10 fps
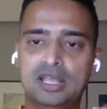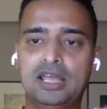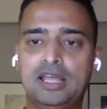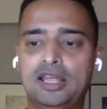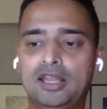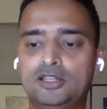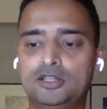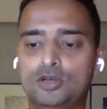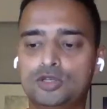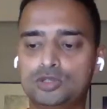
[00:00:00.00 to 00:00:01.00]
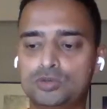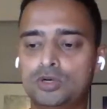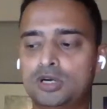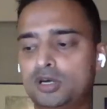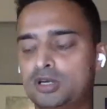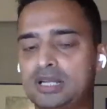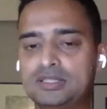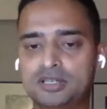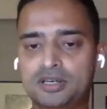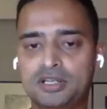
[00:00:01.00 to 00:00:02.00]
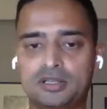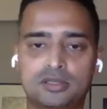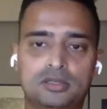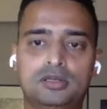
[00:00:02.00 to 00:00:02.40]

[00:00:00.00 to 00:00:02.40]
and those who are considering